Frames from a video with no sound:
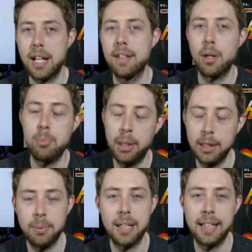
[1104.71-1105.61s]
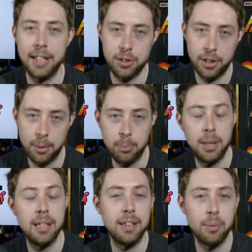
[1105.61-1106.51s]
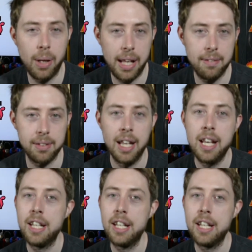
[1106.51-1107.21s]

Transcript: and as I built up the collection and completed the waves,